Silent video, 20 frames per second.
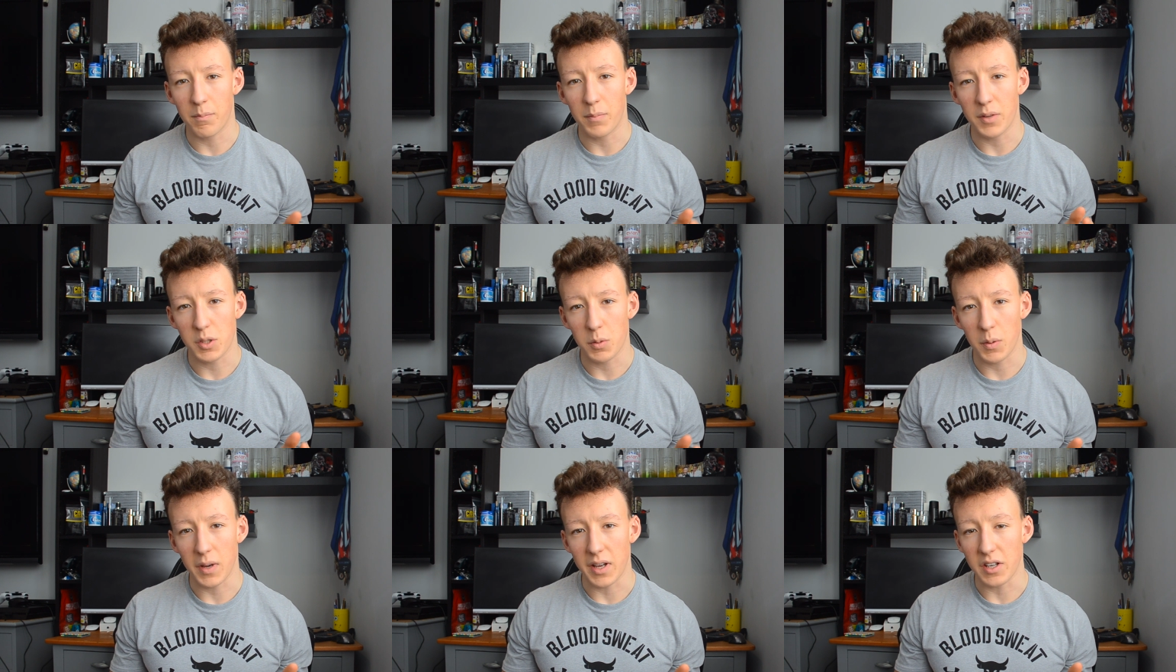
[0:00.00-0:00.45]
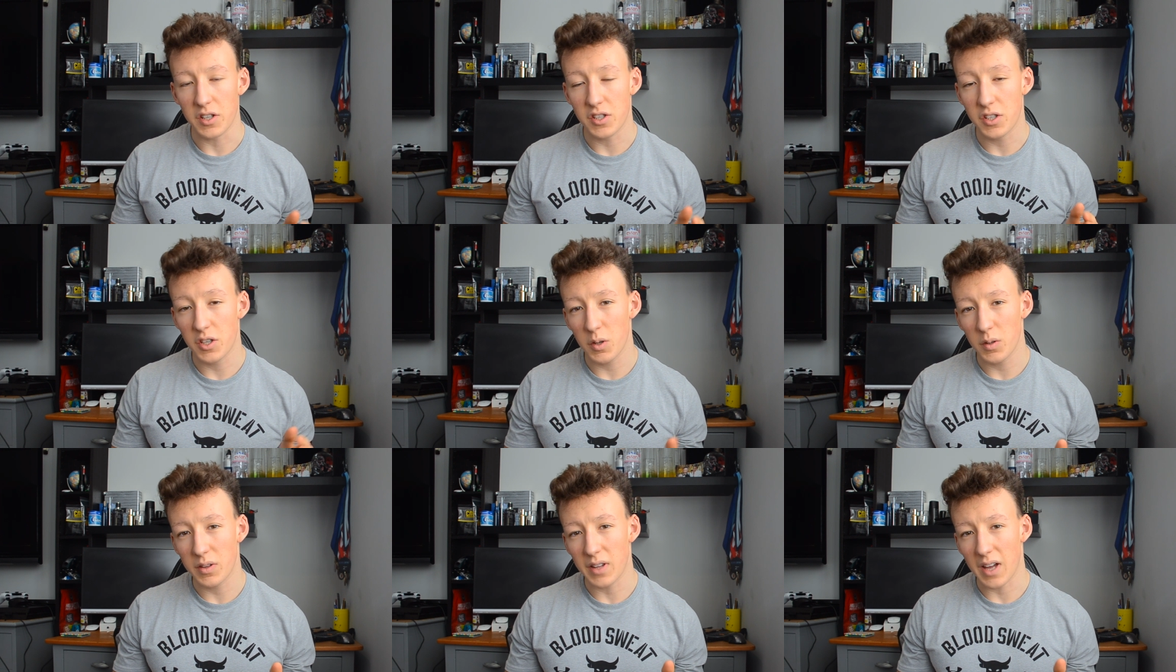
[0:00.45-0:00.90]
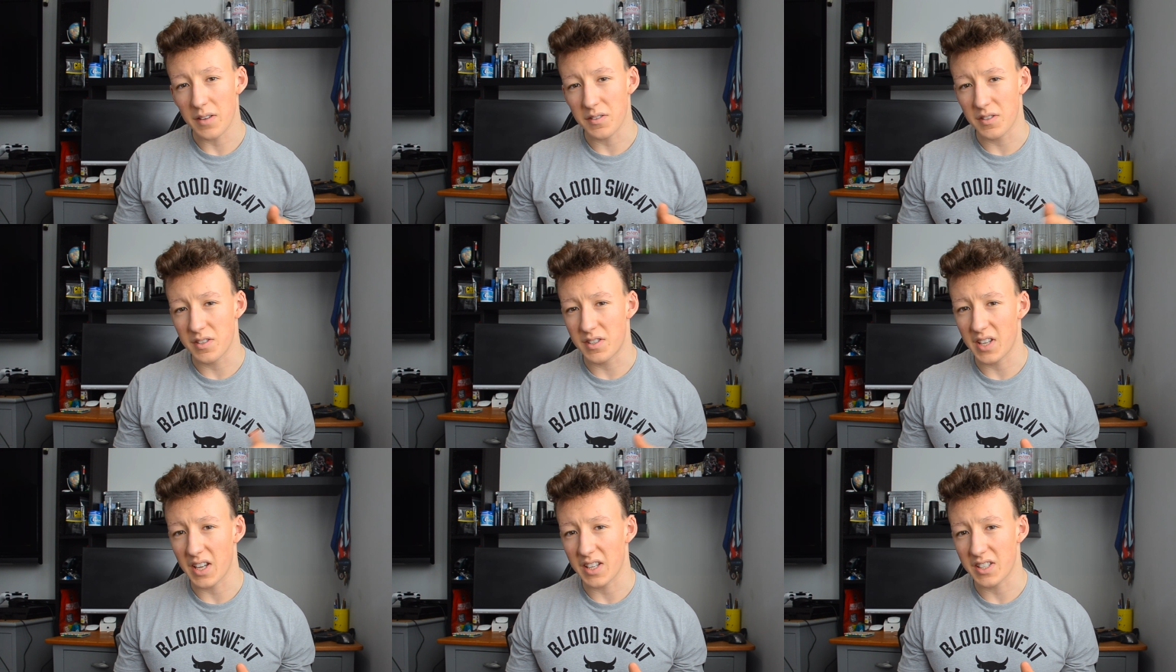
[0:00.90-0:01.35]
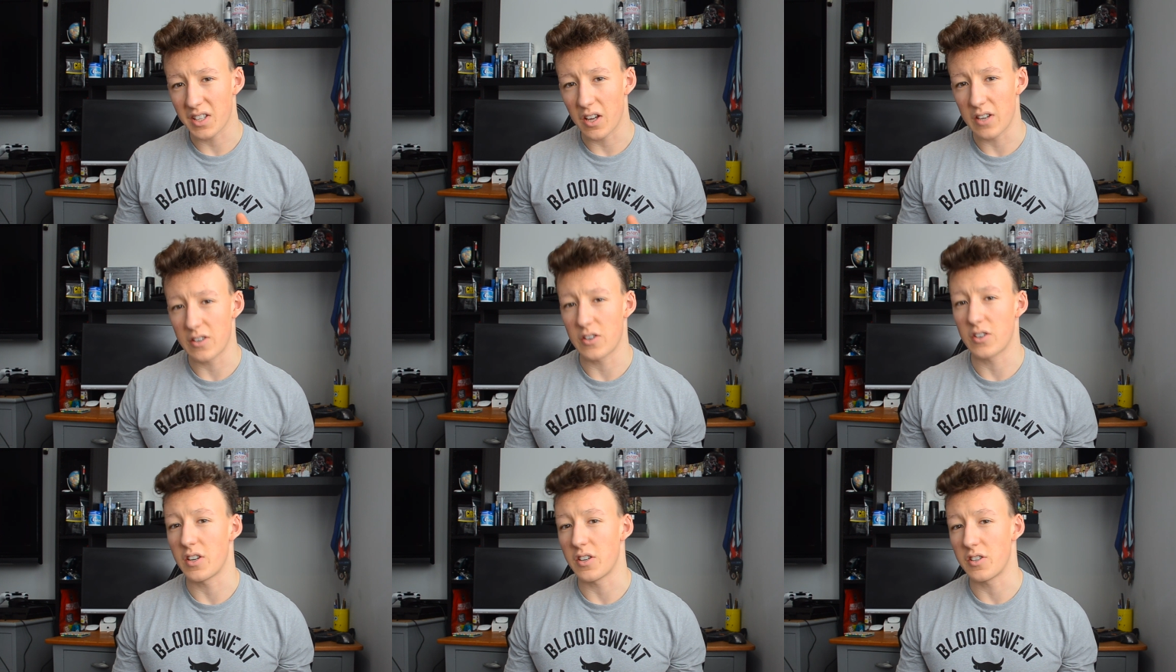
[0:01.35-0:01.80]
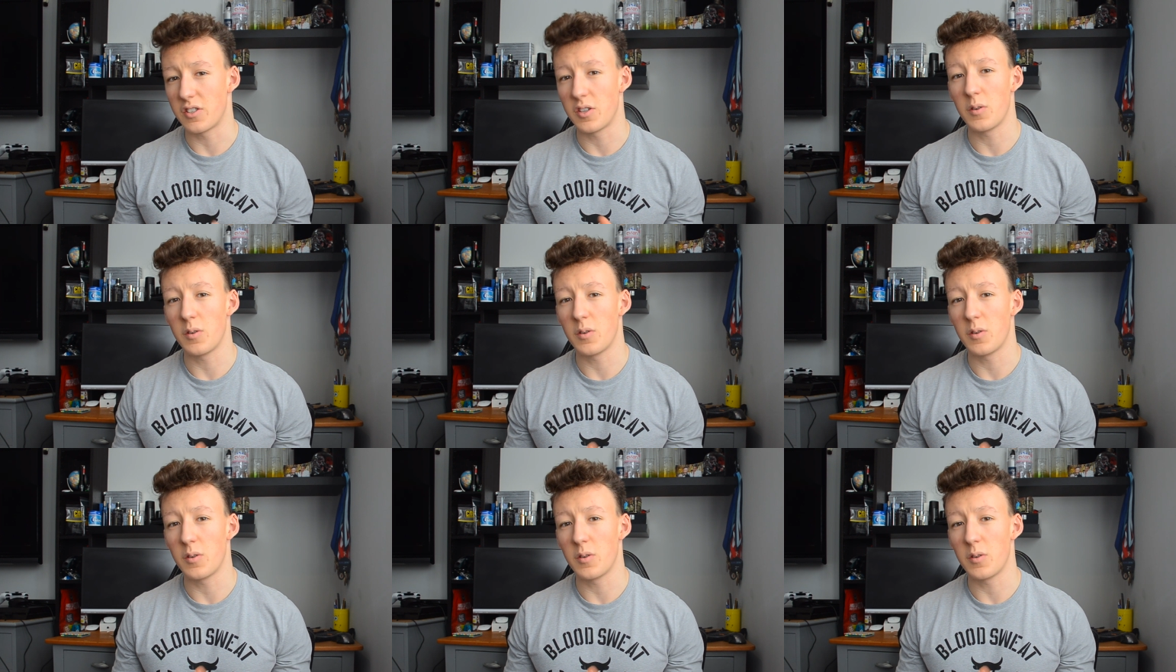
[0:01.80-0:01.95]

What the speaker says: between 2,600 and